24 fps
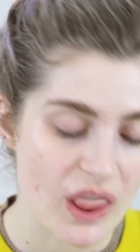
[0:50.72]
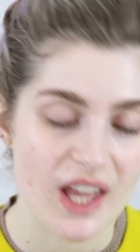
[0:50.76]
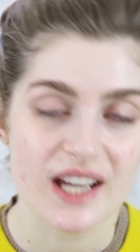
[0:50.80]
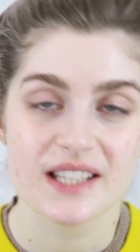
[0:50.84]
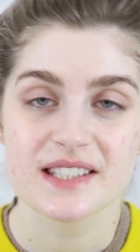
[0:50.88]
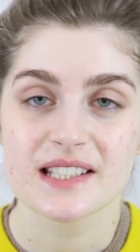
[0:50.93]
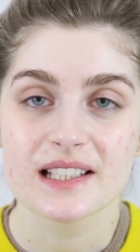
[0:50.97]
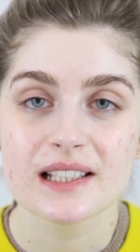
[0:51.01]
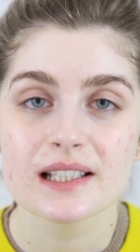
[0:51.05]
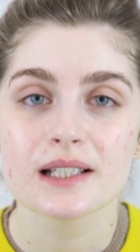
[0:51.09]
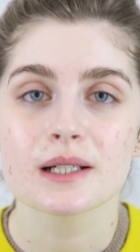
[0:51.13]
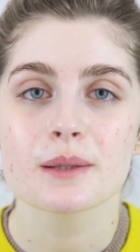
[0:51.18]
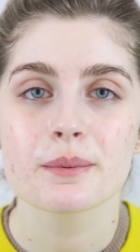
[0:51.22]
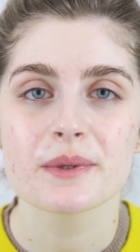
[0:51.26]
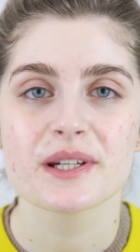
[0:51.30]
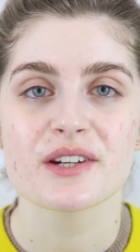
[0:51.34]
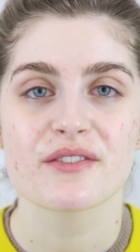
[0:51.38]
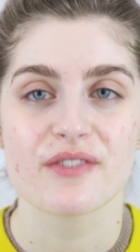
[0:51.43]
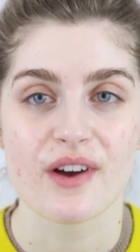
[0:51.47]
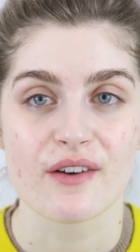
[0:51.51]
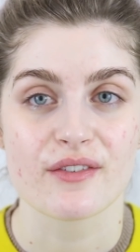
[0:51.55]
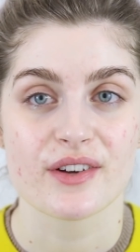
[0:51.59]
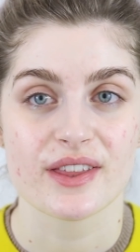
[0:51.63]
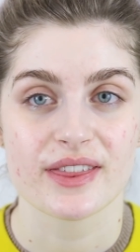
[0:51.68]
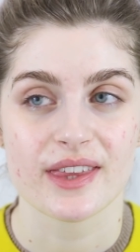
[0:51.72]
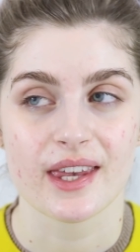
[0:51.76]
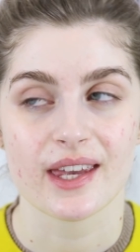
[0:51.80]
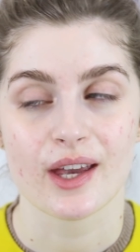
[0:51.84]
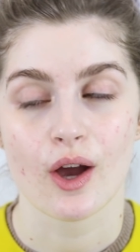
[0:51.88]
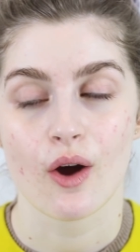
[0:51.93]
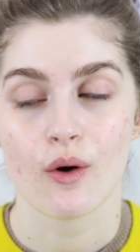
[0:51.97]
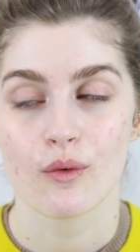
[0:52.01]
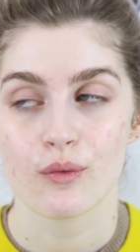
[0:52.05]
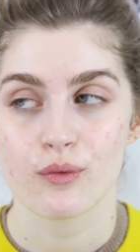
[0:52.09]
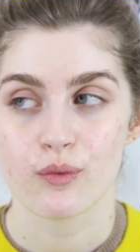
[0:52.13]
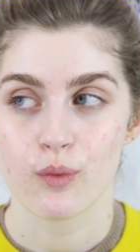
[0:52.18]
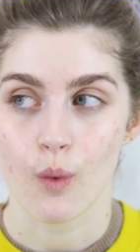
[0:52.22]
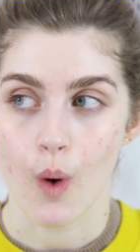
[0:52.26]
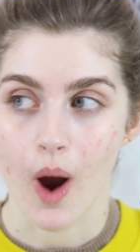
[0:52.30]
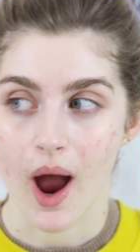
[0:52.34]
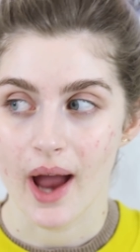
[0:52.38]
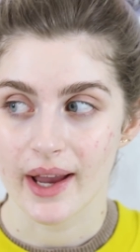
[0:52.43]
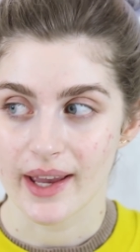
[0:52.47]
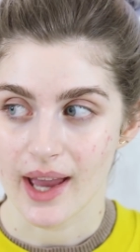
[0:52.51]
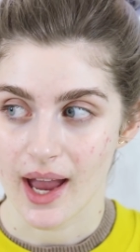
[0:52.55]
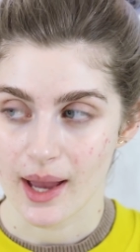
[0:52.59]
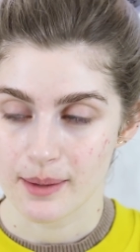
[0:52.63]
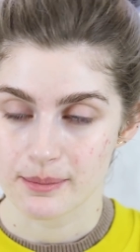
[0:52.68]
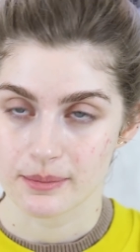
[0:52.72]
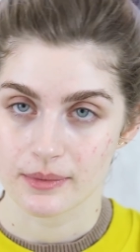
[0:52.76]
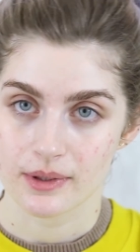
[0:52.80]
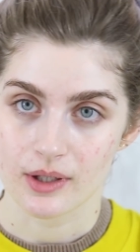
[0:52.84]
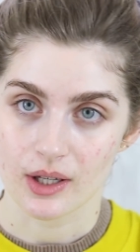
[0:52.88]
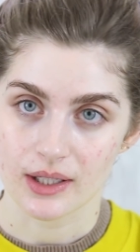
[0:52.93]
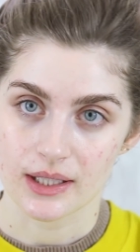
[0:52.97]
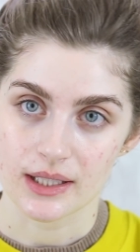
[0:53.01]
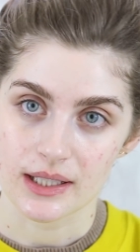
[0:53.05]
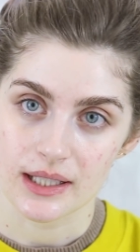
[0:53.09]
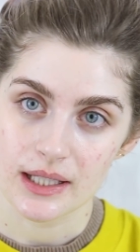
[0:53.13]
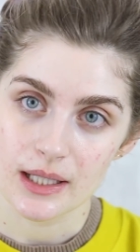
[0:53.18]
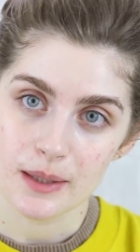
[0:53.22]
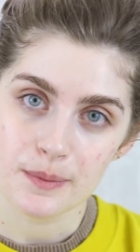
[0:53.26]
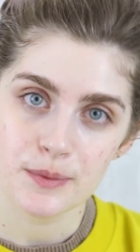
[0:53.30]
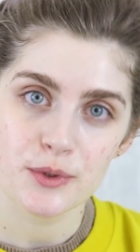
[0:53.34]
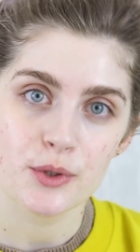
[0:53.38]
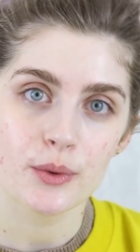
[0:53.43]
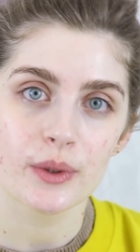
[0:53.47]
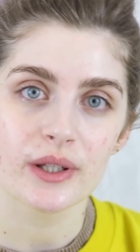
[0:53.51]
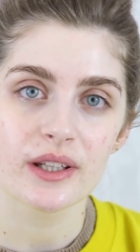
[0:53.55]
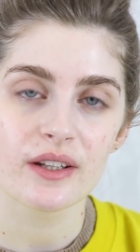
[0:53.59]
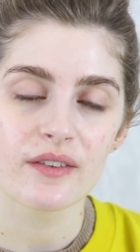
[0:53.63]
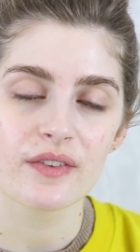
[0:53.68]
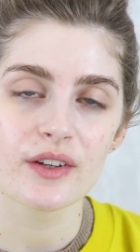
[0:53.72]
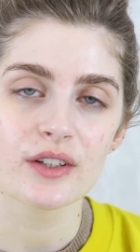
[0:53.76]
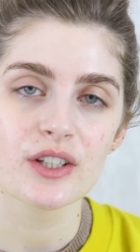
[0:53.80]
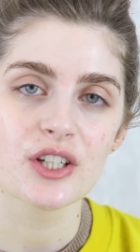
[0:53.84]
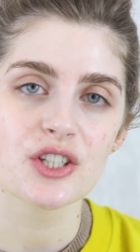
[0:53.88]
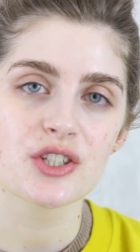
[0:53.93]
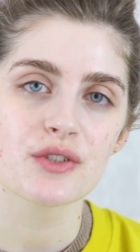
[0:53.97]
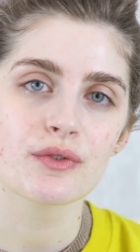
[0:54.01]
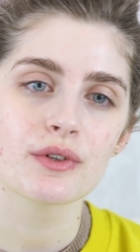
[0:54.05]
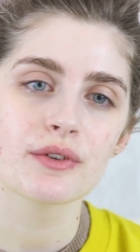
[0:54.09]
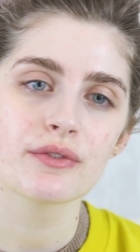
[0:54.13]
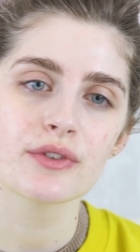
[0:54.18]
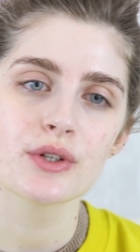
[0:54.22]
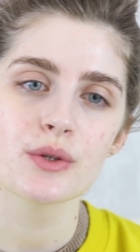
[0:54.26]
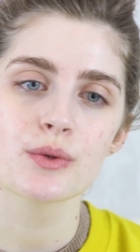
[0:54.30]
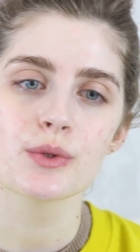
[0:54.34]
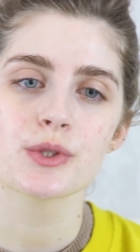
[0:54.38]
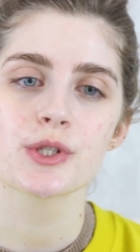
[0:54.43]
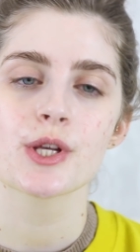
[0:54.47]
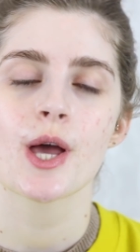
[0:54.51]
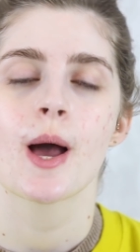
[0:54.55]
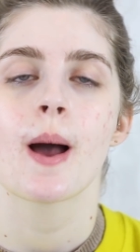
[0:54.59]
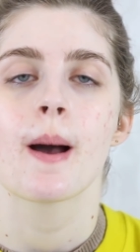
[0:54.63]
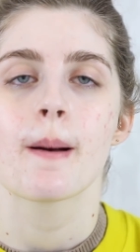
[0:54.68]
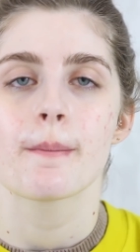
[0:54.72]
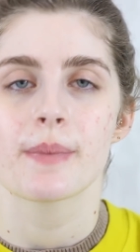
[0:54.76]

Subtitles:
it's a little bit of everything of why I'm gonna keep doing the foundation reviews,